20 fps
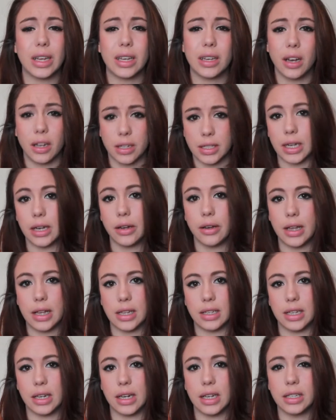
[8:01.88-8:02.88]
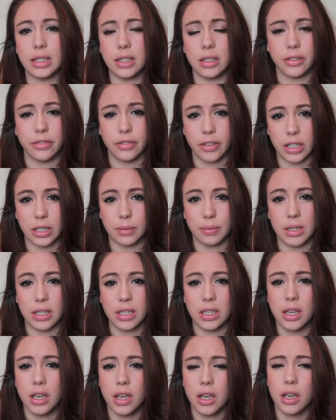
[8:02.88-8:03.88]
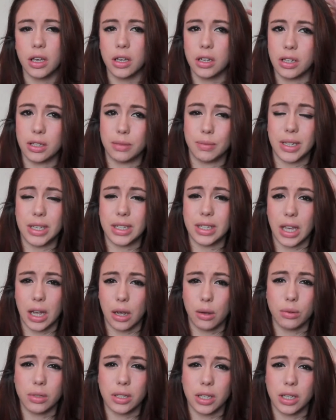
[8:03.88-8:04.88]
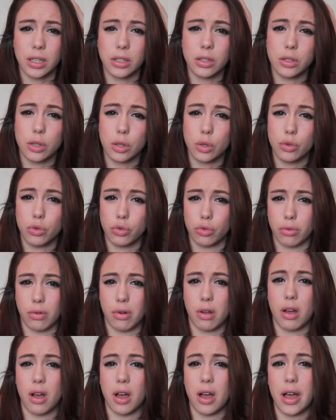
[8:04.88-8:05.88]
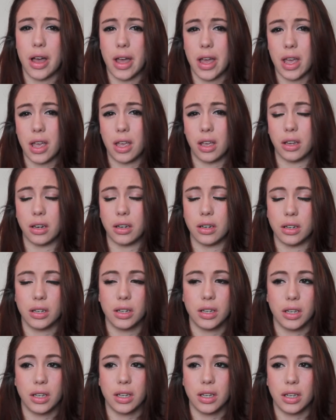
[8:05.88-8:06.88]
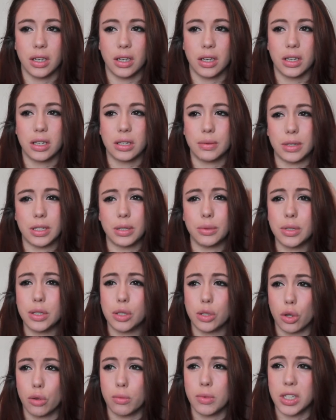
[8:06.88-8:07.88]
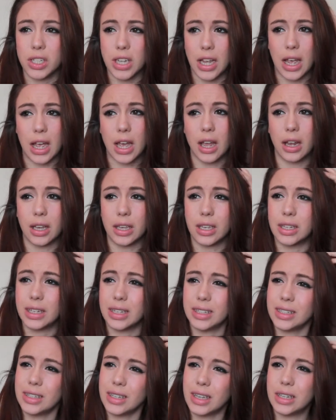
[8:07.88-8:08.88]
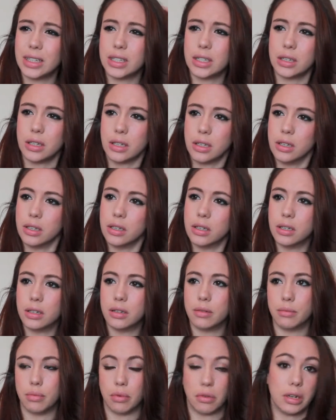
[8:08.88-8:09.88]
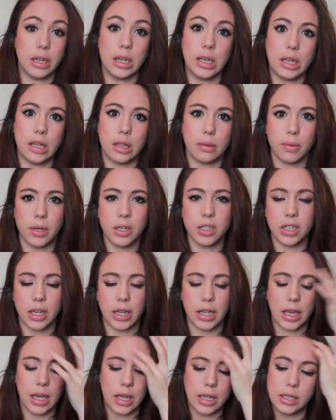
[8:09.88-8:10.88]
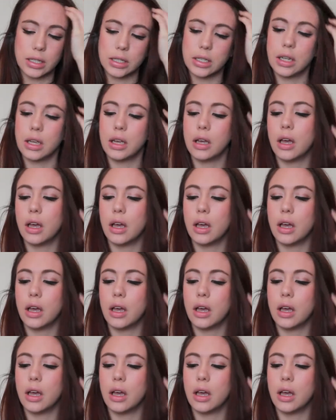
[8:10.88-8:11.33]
I cut out SLS in the first place, because my scalp was getting so dry, and especially with so much hair, like it doesn't get to breathe much, I guess.